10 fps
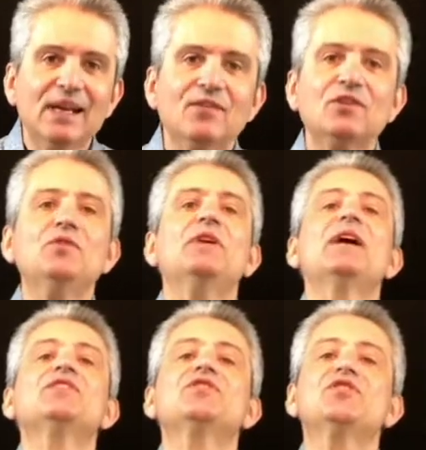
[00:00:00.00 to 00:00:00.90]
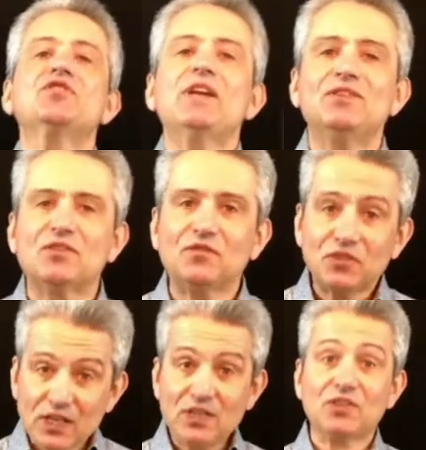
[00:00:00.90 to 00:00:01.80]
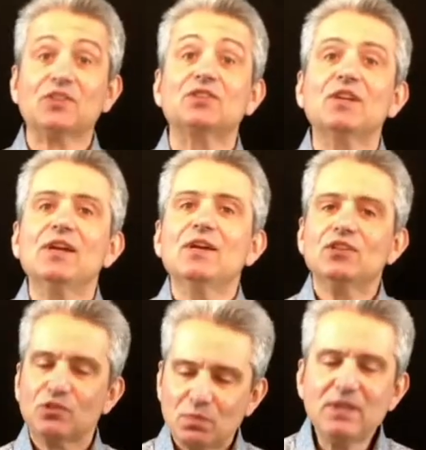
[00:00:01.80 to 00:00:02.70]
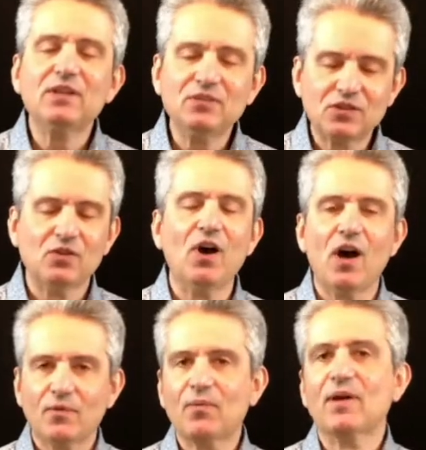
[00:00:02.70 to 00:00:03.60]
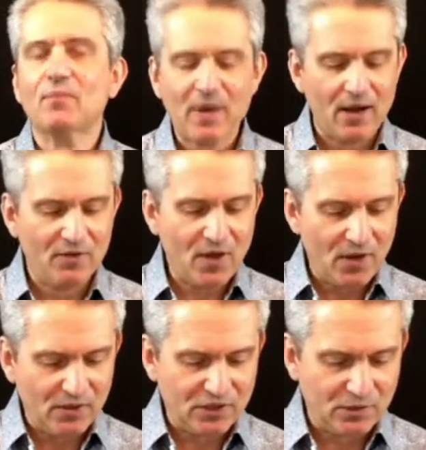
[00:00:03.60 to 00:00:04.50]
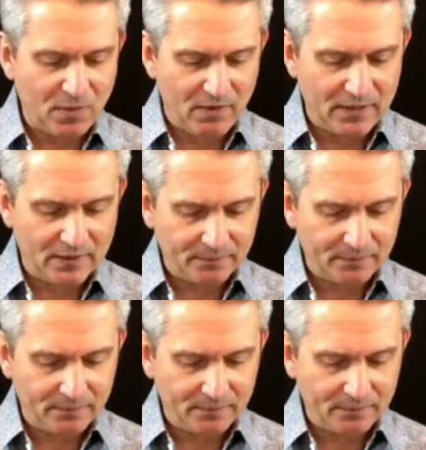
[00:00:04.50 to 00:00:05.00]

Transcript: that you get a sense of Jesus speaking to your heart by the power of the Holy Spirit.